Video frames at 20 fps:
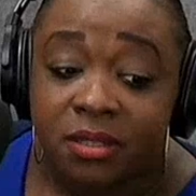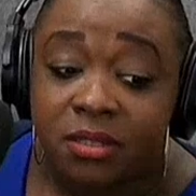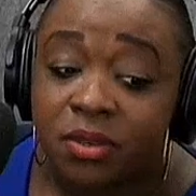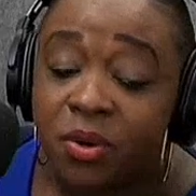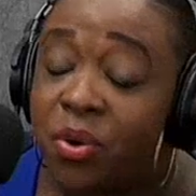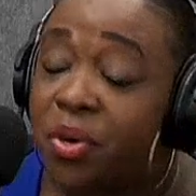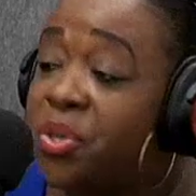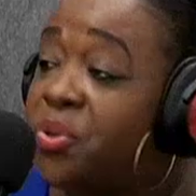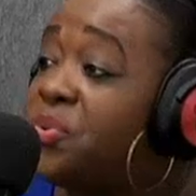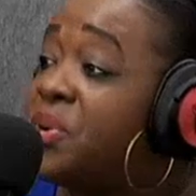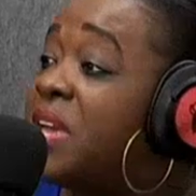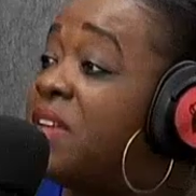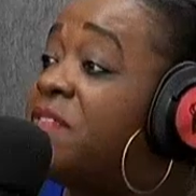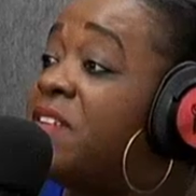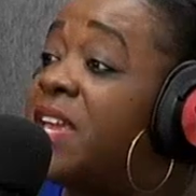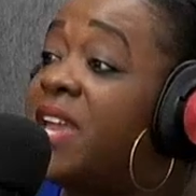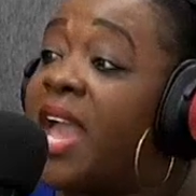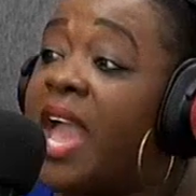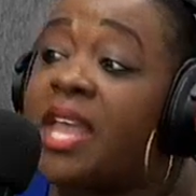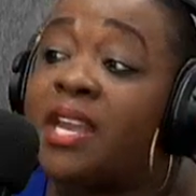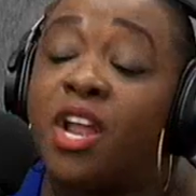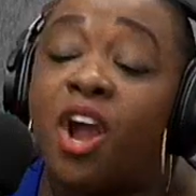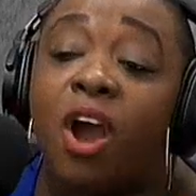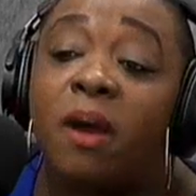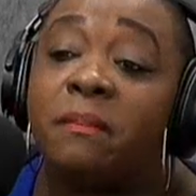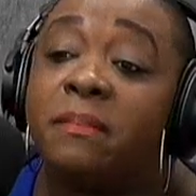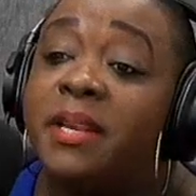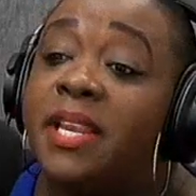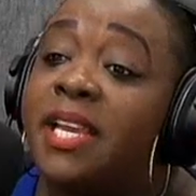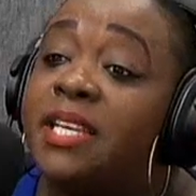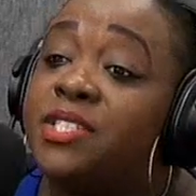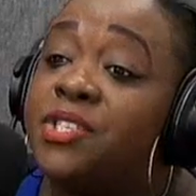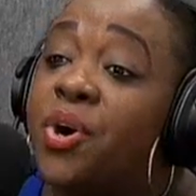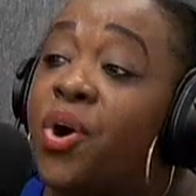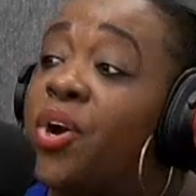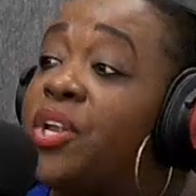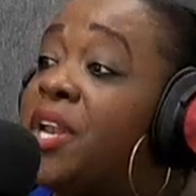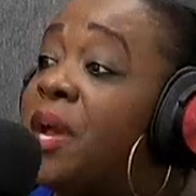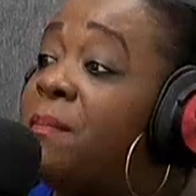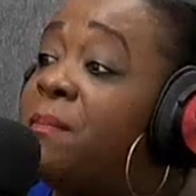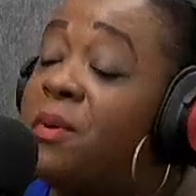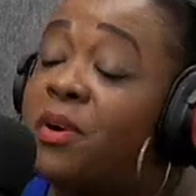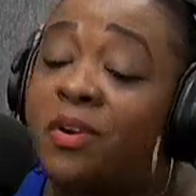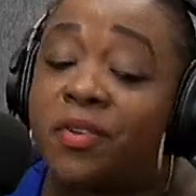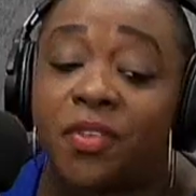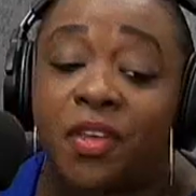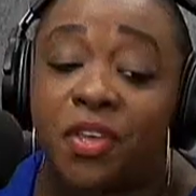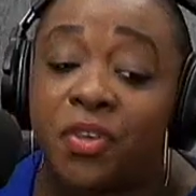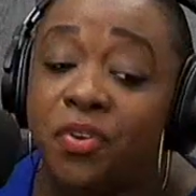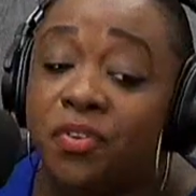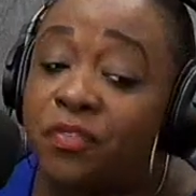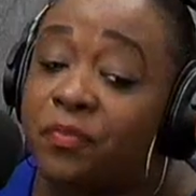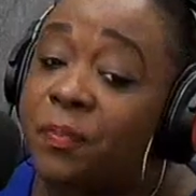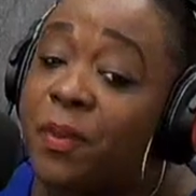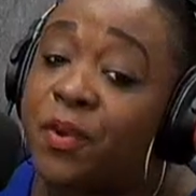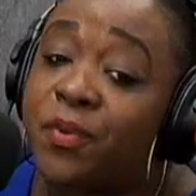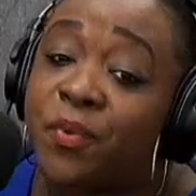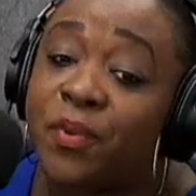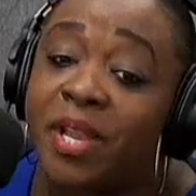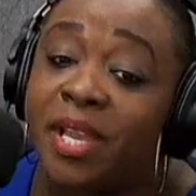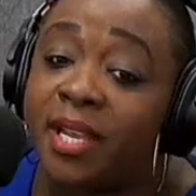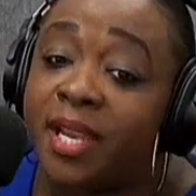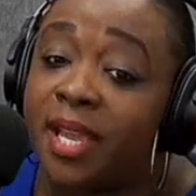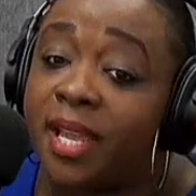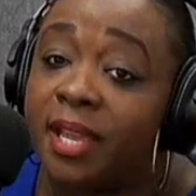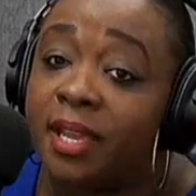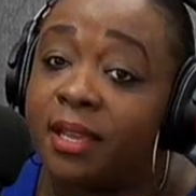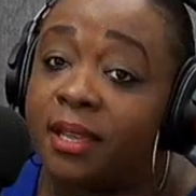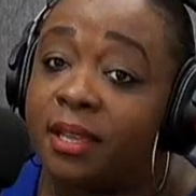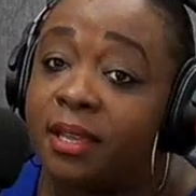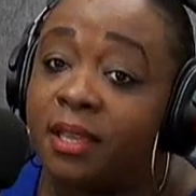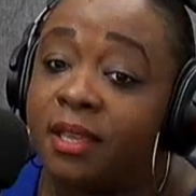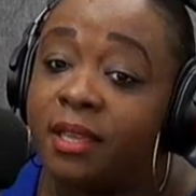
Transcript: or you giving an update on a book that you've been reading.